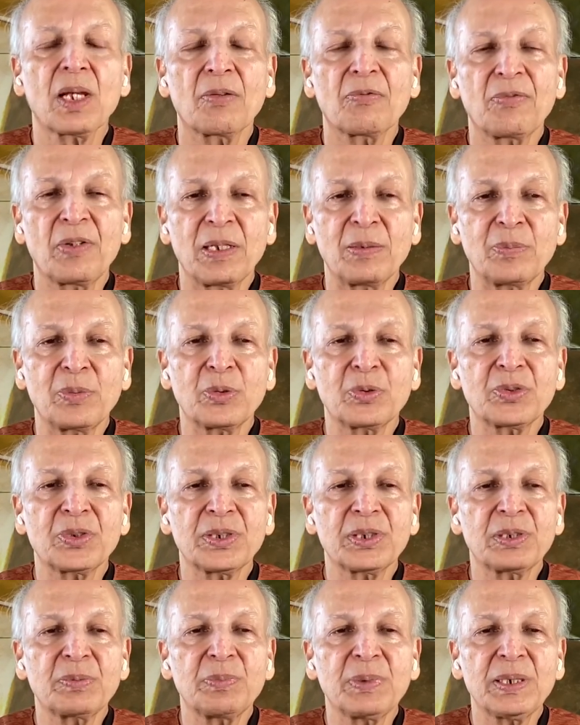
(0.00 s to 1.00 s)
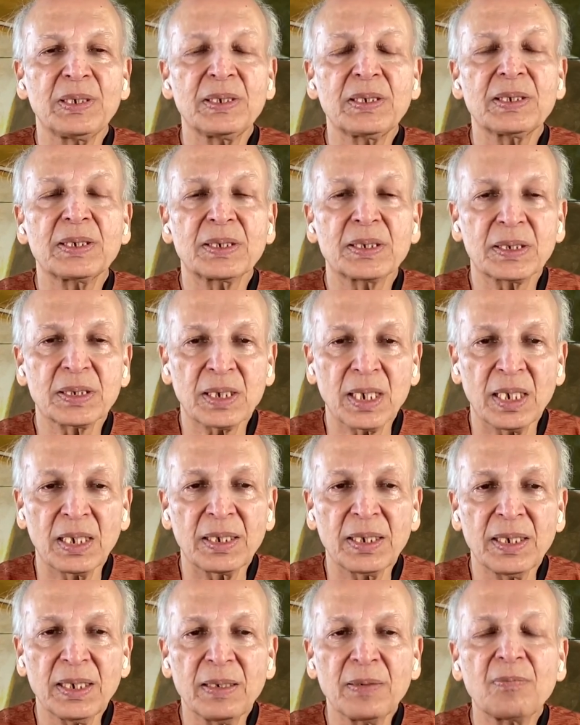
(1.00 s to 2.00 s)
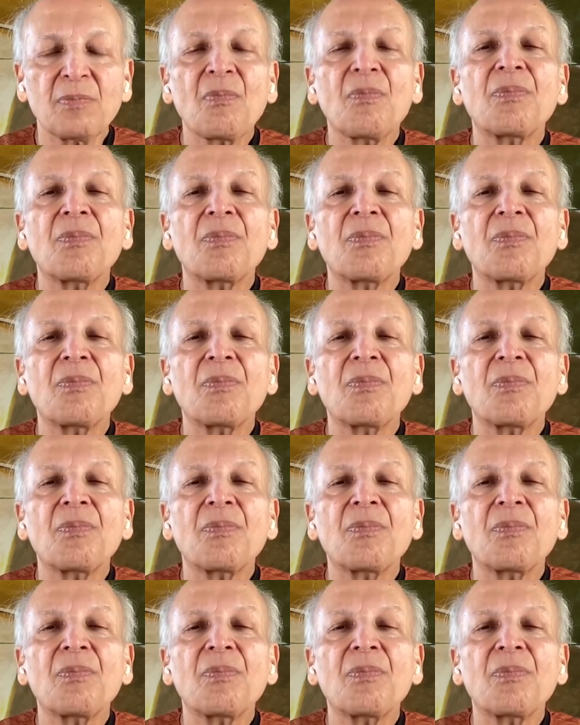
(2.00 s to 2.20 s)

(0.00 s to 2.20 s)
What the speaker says: fibrosis means scarring,